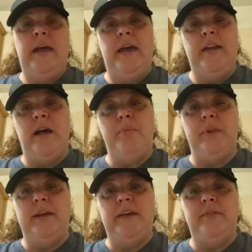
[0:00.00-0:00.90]
And I
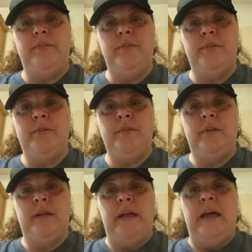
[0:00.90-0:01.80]
believe
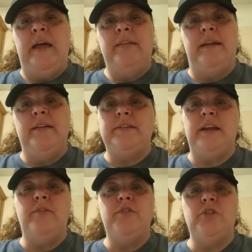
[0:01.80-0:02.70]
that instead
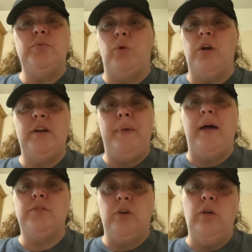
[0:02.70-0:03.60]
of just worrying
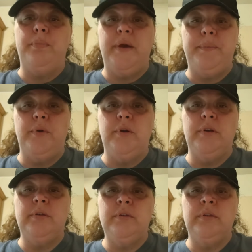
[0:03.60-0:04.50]
about toilet paper,
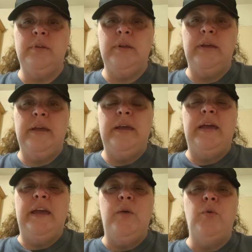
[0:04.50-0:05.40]

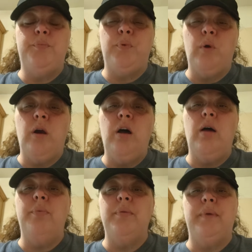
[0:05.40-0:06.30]
it would
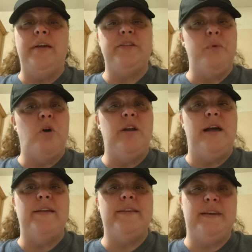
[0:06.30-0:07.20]
probably be a smart
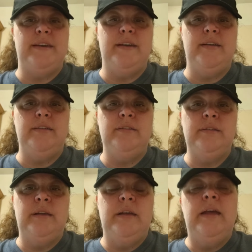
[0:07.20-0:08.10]
idea
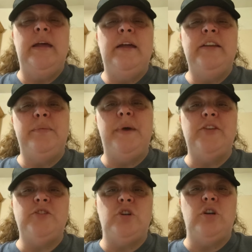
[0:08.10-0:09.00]
to make
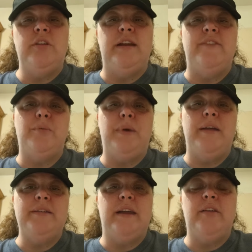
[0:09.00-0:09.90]
sure that
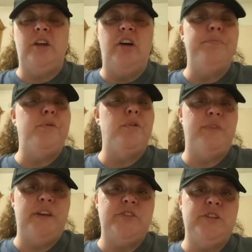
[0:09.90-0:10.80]
everybody's got enough
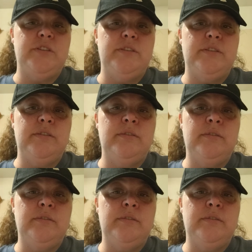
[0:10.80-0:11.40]
provisions